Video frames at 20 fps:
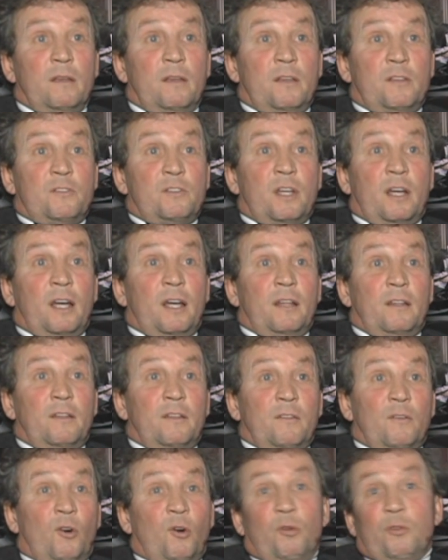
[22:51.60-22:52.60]
is that
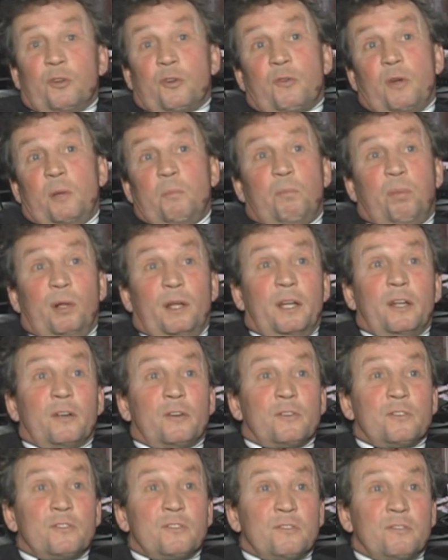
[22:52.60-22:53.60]
all the great
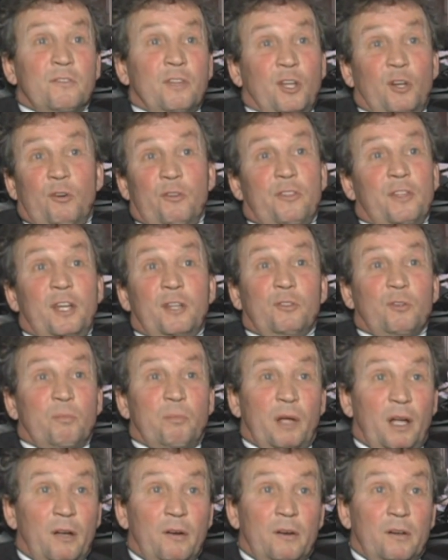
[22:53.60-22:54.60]
players, they all thank their
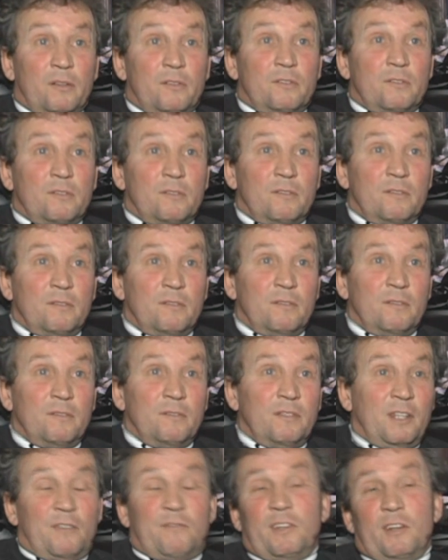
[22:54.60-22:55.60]
parents.
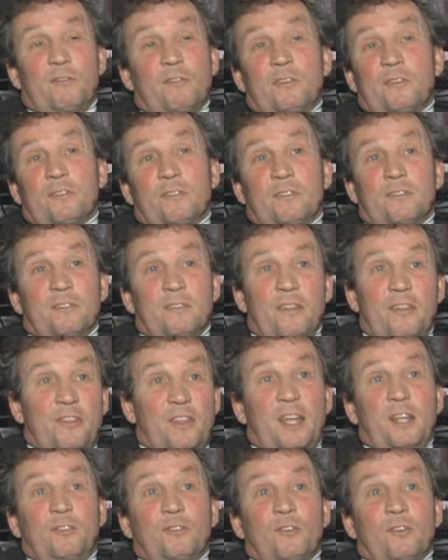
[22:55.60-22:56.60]
They've never
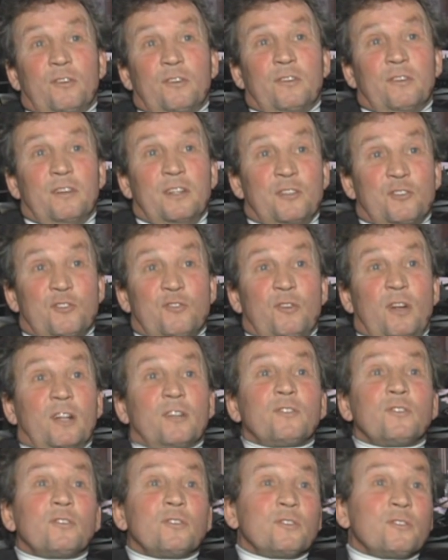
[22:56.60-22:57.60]
thanked their
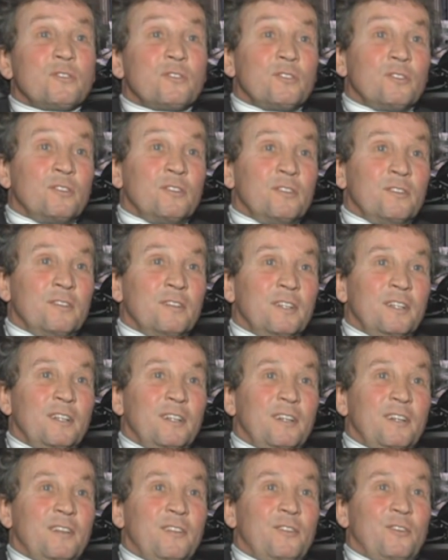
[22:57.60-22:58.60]
instructors or
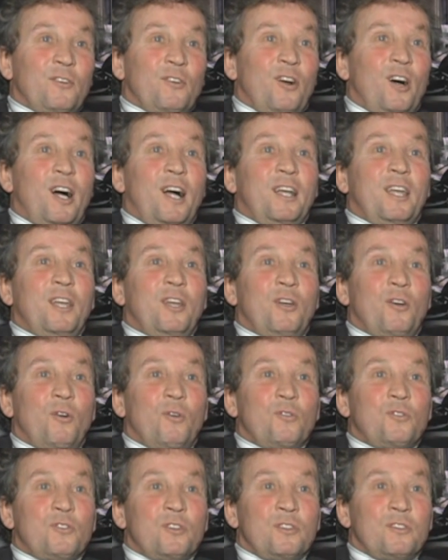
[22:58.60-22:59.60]
their hockey
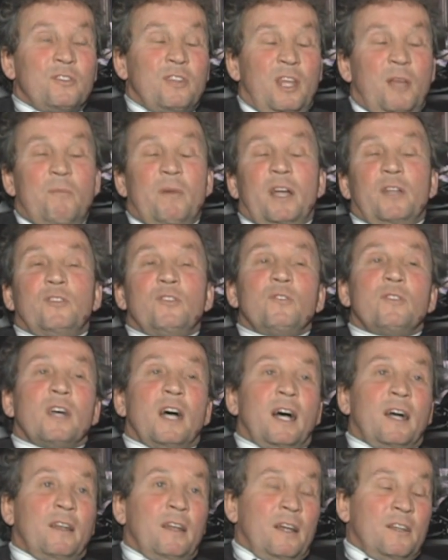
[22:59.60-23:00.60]
coaches. They might do
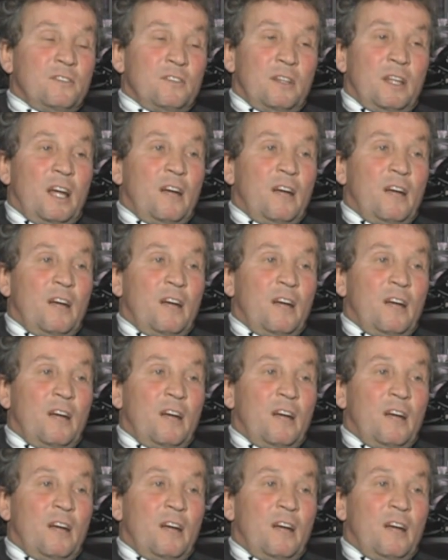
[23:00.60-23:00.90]
that as an